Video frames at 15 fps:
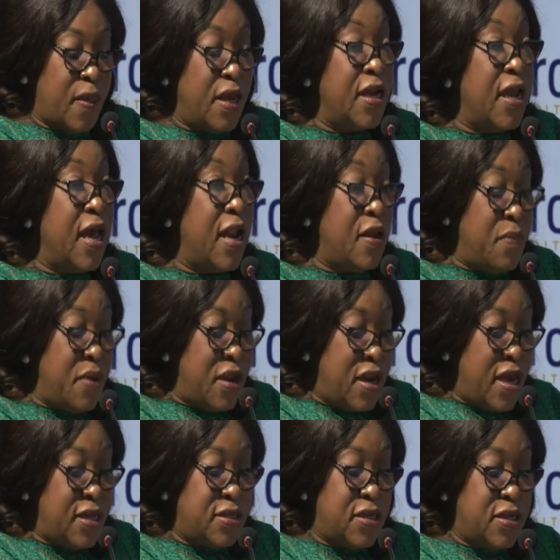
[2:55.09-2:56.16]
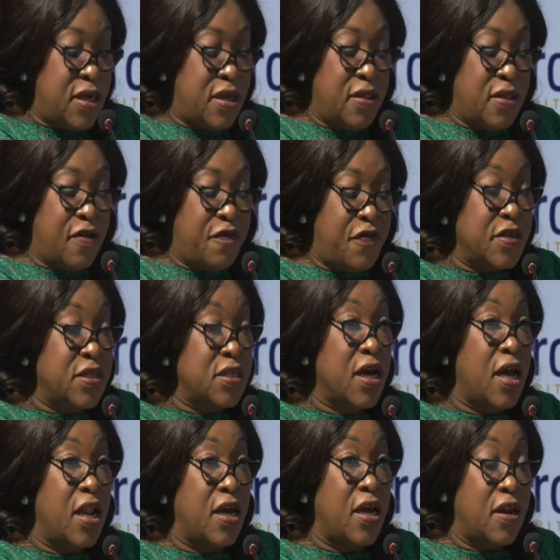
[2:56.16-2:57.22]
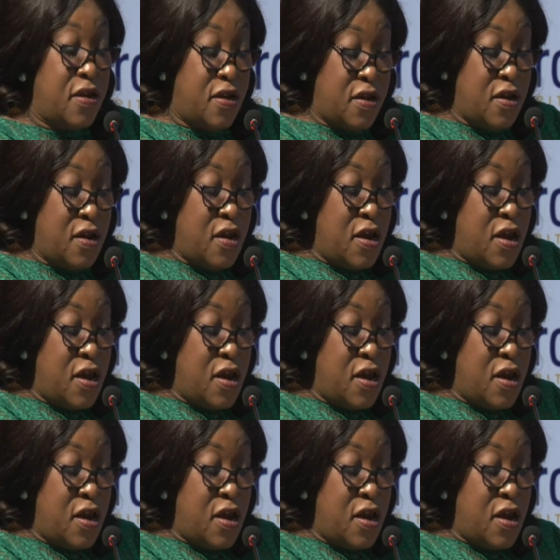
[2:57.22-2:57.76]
in eliminating the physical and